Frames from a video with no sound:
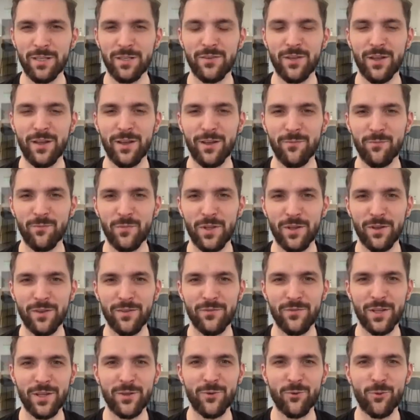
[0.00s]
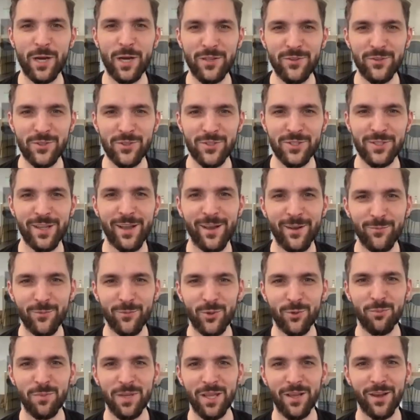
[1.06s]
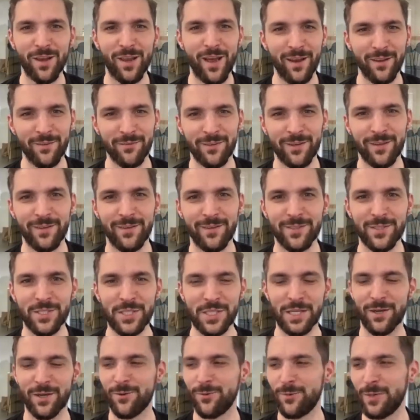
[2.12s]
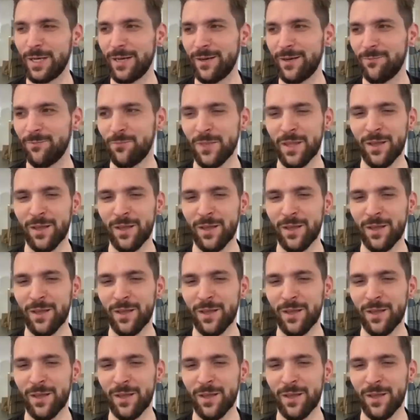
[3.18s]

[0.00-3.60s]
the greatest time to be alive. So